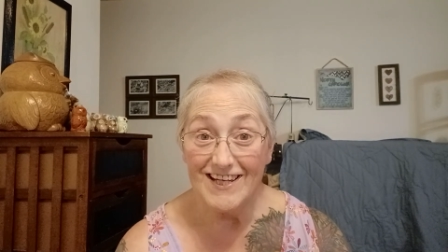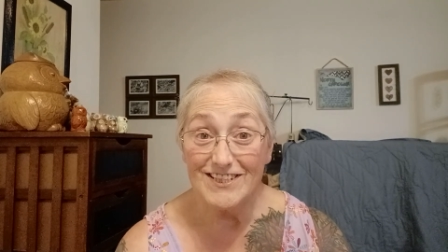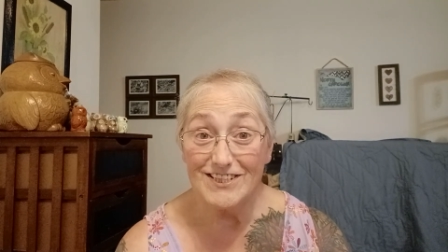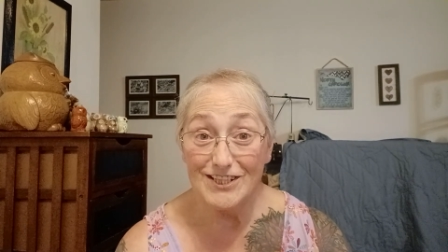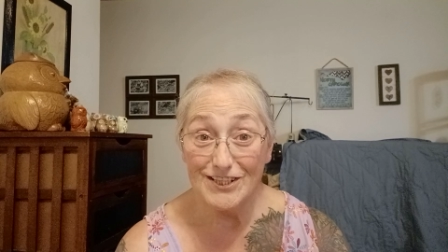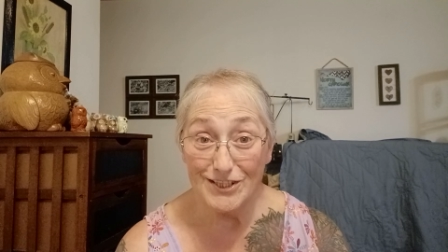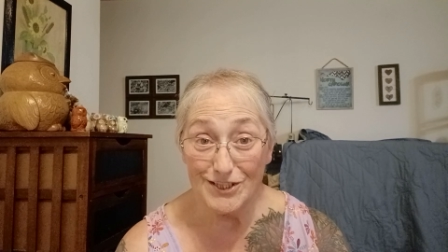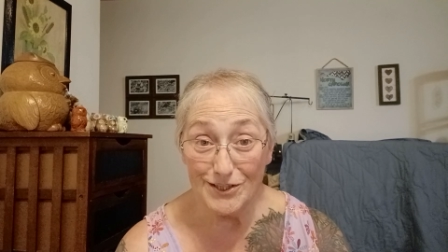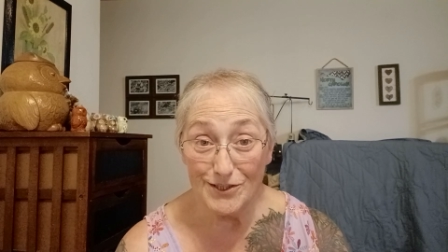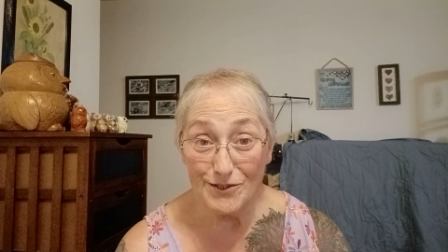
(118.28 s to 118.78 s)
to
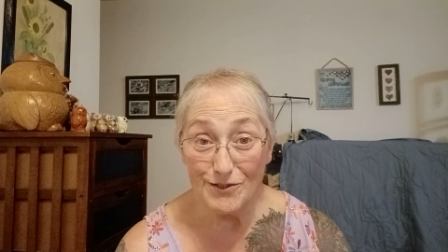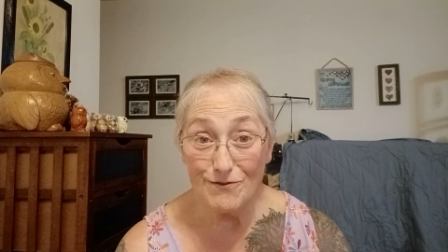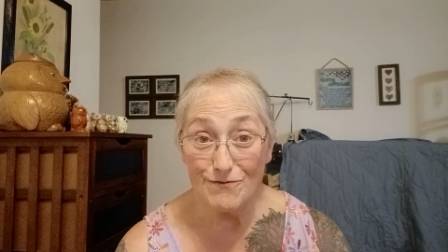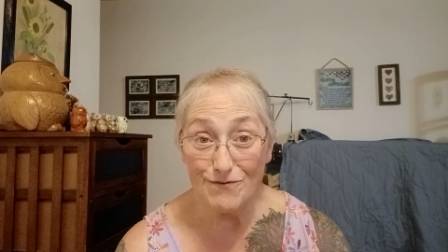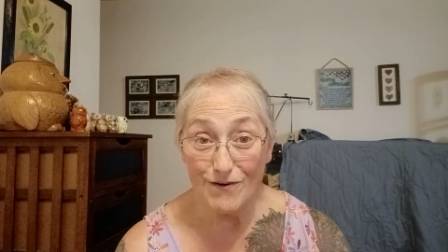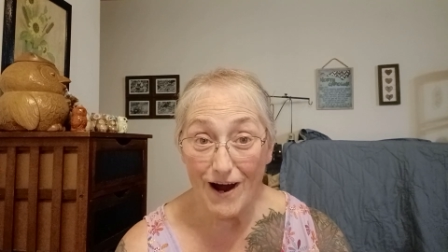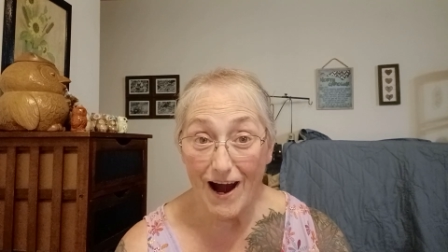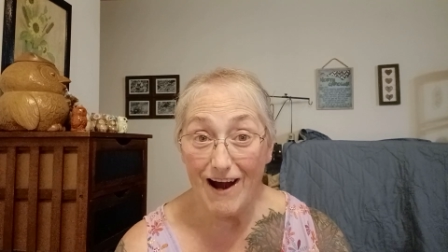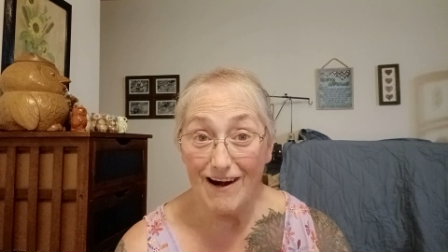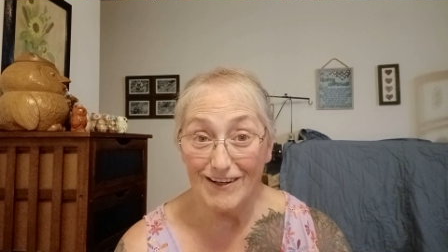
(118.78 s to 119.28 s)
do
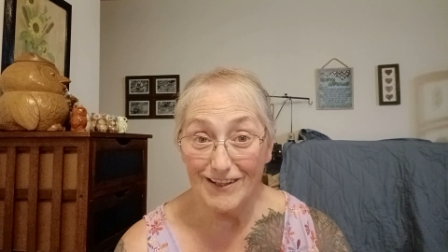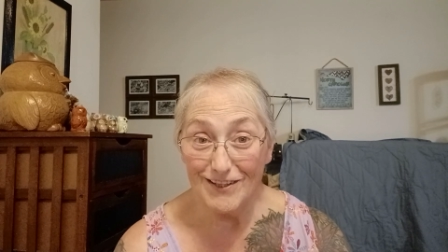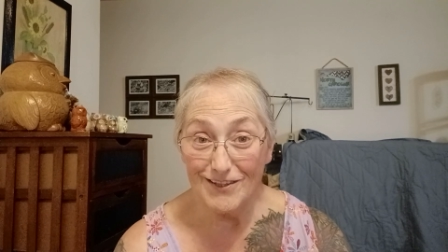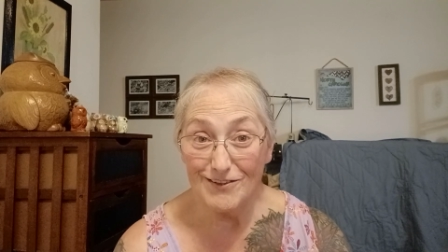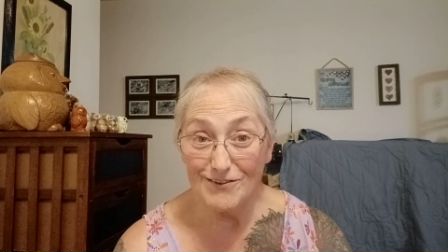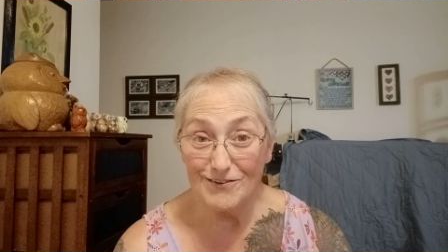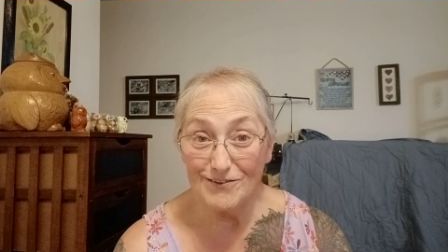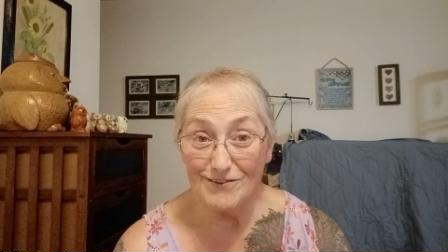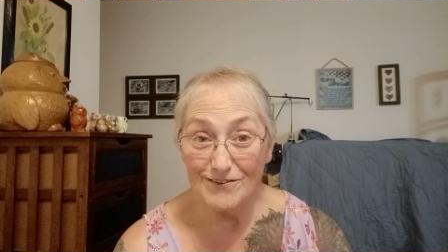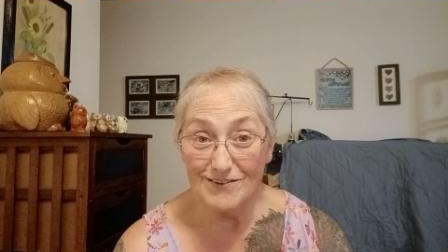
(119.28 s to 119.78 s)
for our
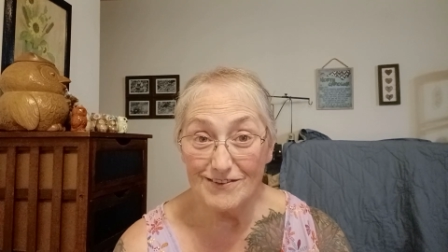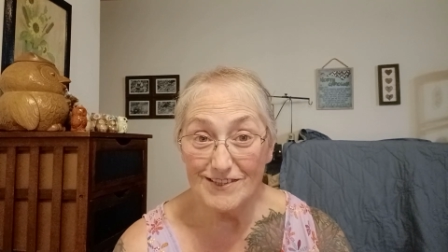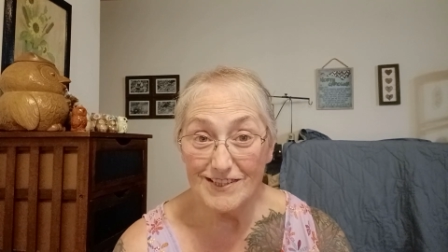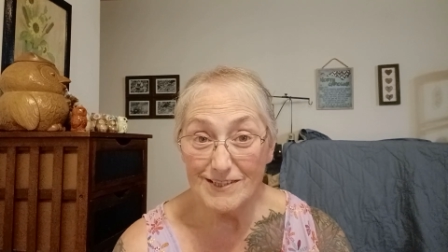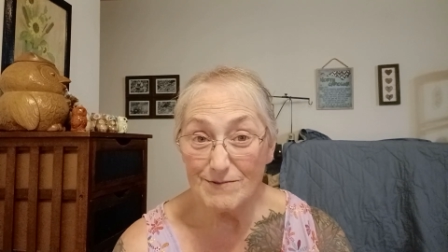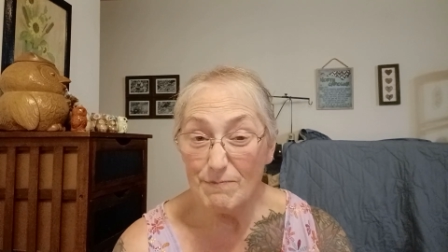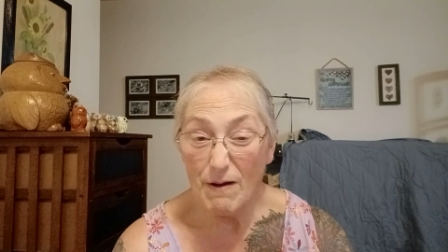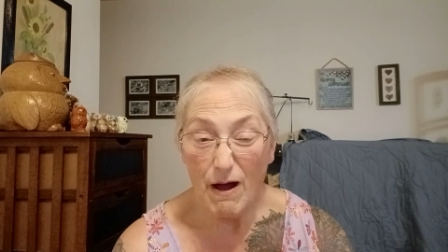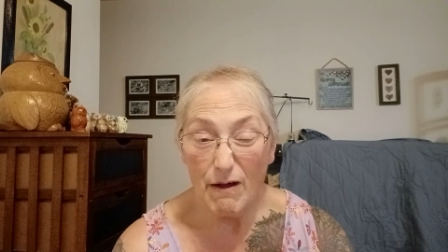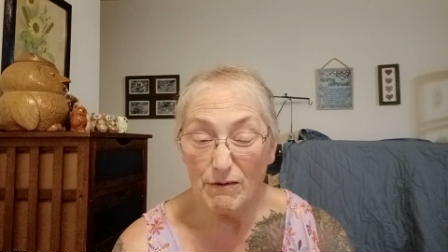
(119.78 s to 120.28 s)
little
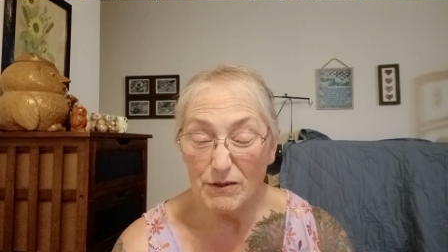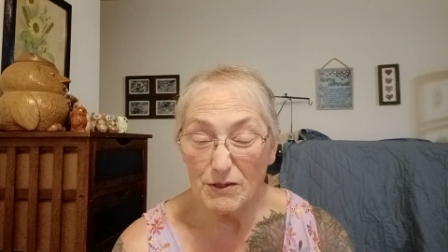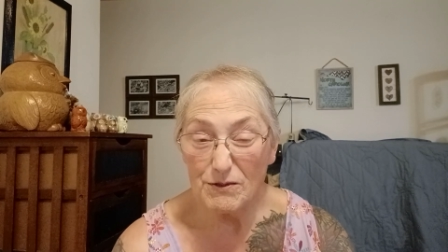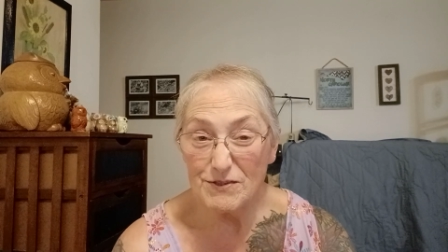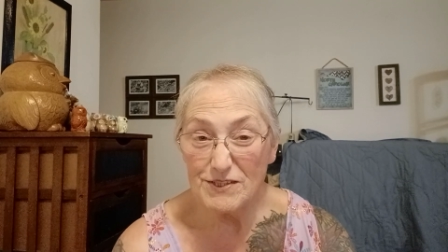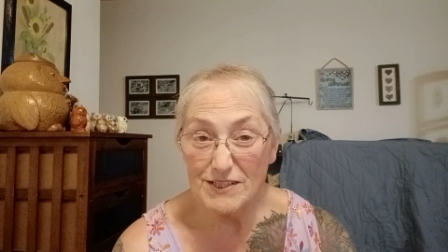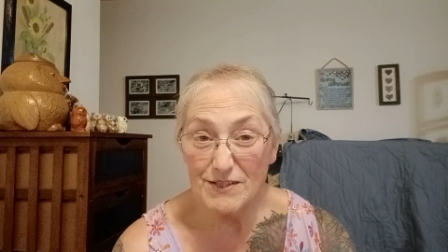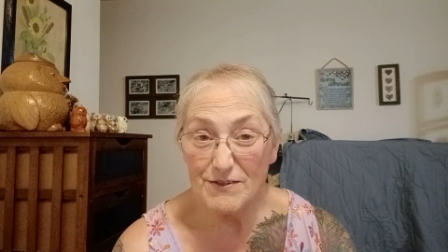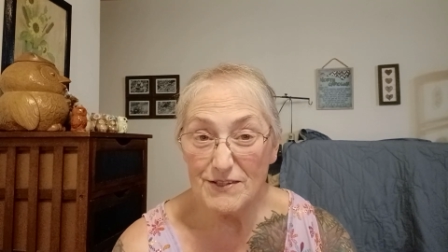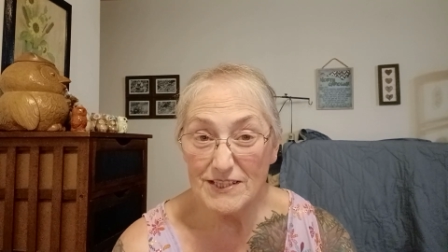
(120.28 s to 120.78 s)
small little
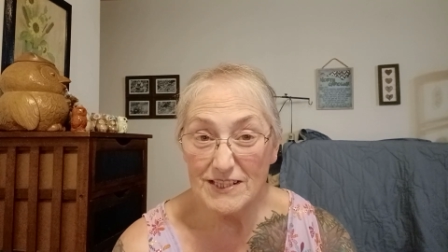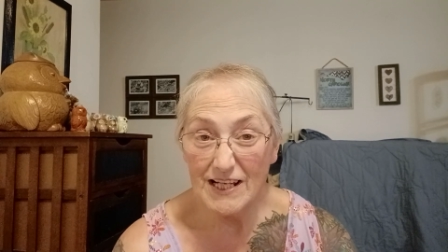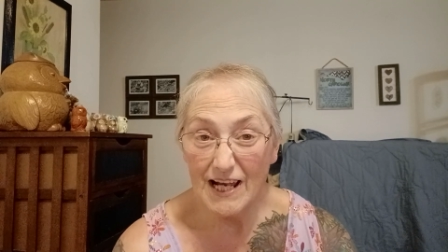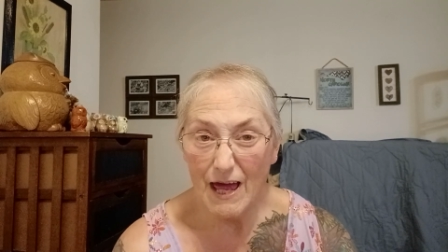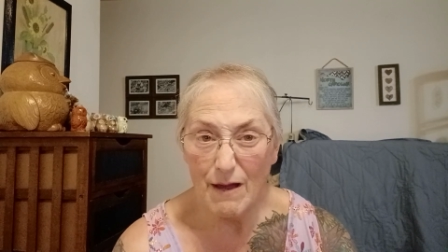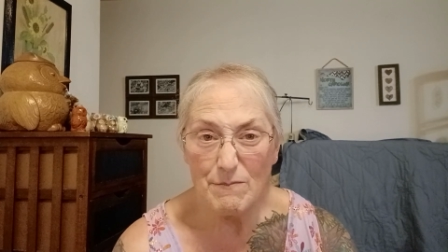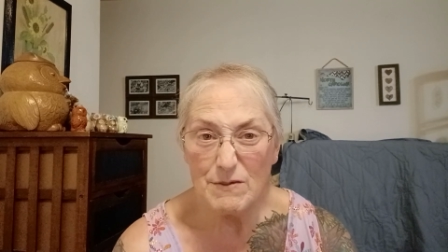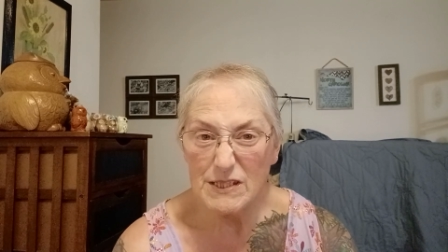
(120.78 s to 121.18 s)
series collab,